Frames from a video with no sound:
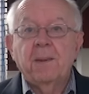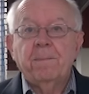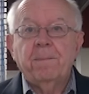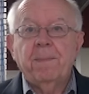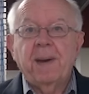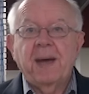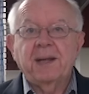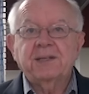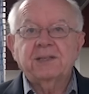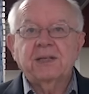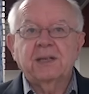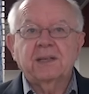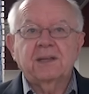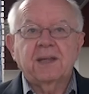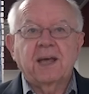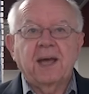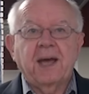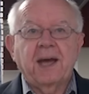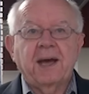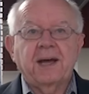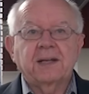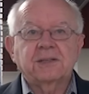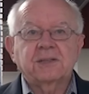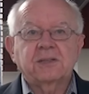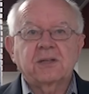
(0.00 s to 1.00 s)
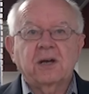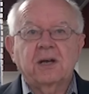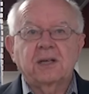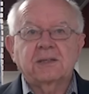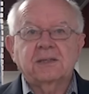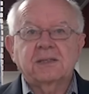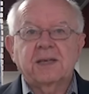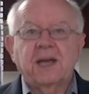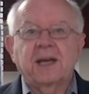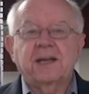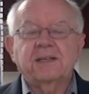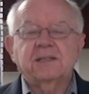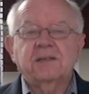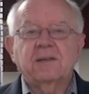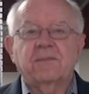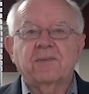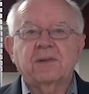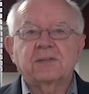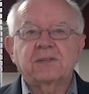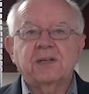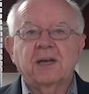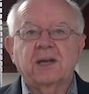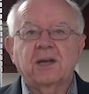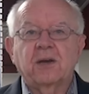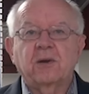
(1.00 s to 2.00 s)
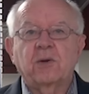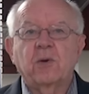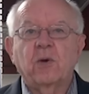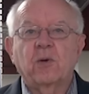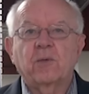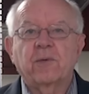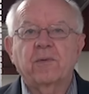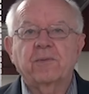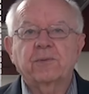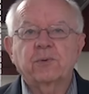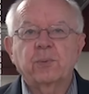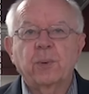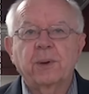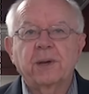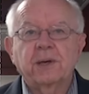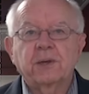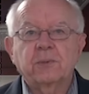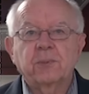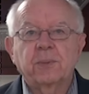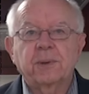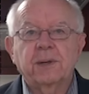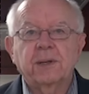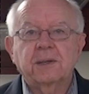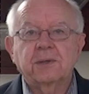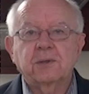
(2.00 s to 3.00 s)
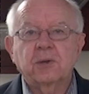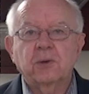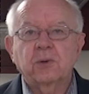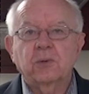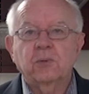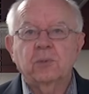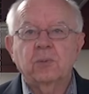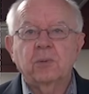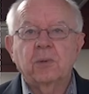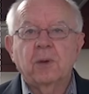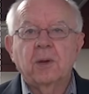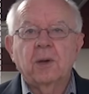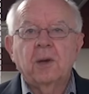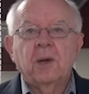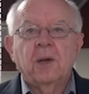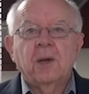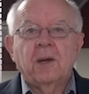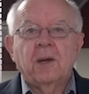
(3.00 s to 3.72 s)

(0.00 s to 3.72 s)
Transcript: matching the outsized gains of the second quarter of 2022,